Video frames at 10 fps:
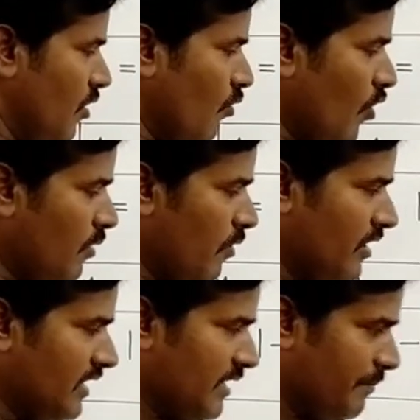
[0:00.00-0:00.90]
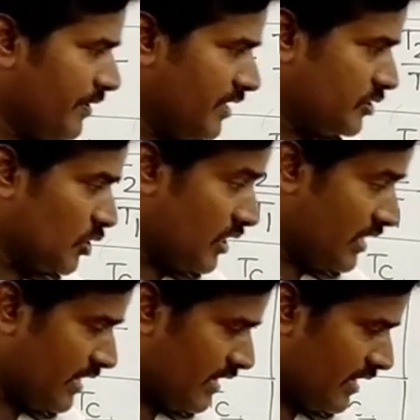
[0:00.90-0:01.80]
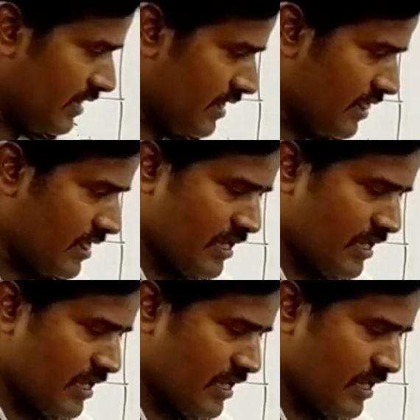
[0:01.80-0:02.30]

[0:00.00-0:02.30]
Cold body temperature decreases,